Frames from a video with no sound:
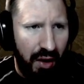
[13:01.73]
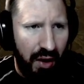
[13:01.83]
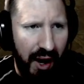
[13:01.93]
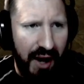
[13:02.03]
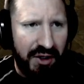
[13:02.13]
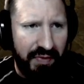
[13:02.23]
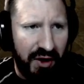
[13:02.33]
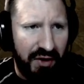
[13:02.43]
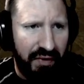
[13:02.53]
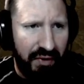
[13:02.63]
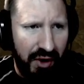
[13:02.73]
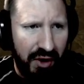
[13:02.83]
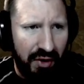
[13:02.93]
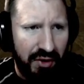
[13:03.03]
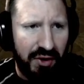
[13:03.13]
Aspect of 3
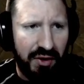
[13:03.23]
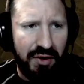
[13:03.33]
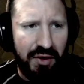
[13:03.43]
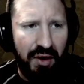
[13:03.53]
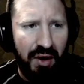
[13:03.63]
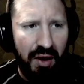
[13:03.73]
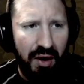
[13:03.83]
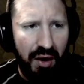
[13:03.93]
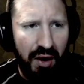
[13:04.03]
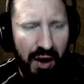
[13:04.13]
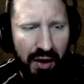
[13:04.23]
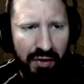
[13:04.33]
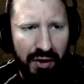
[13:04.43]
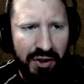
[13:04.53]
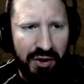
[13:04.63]
Curses.
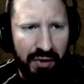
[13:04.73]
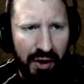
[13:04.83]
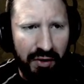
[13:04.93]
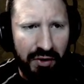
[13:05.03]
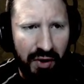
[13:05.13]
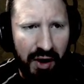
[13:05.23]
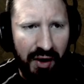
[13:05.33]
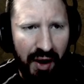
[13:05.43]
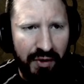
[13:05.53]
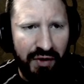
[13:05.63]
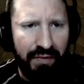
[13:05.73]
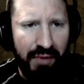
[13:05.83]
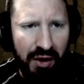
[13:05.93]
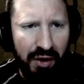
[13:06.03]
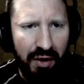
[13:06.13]
Increase the critical strike damage of
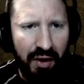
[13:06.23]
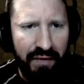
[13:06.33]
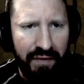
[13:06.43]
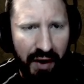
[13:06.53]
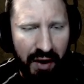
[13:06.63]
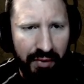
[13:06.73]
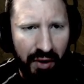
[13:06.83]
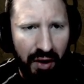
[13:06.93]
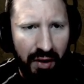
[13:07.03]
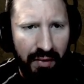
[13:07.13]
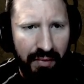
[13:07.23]
Meteor and Fireball